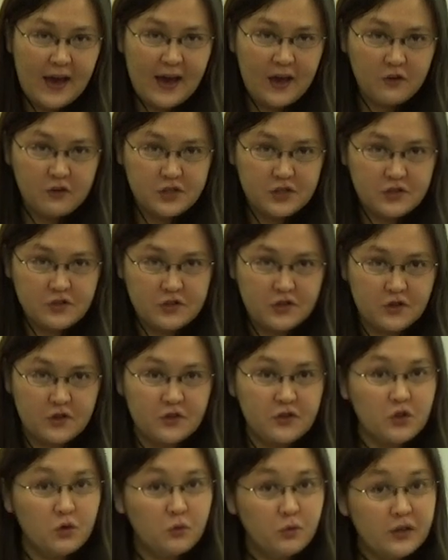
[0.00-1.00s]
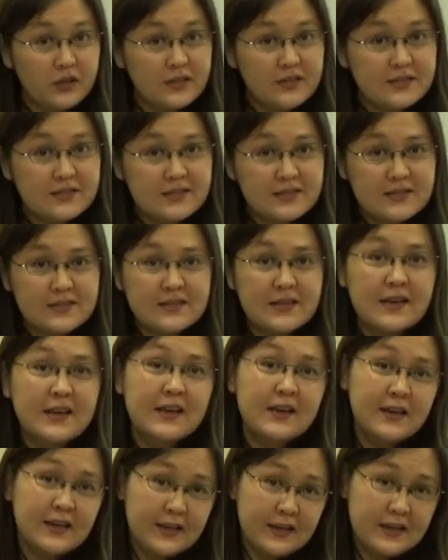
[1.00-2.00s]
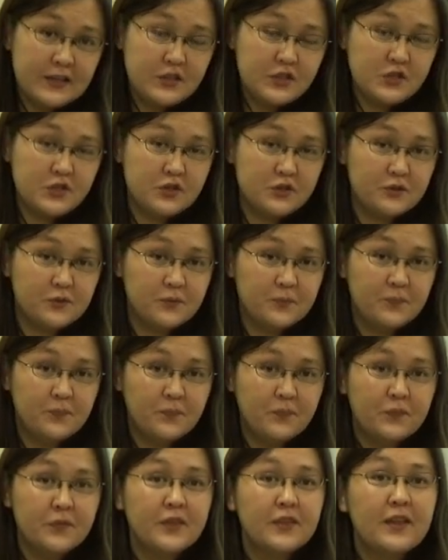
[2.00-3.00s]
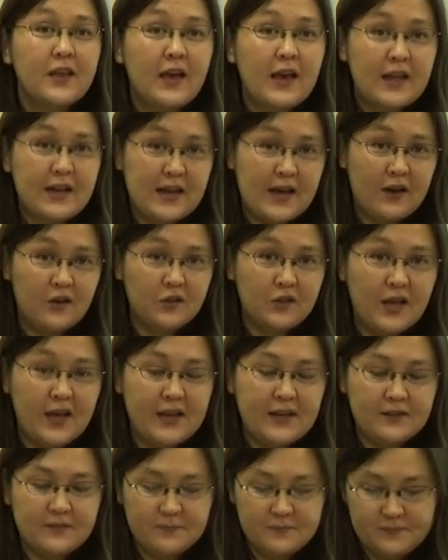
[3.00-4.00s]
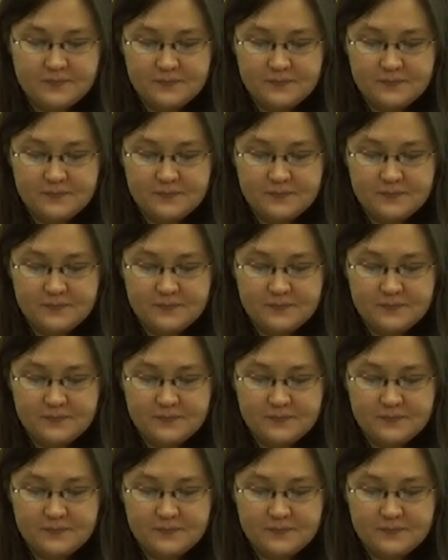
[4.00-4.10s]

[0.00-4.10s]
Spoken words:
how to turn the weaknesses into an outline.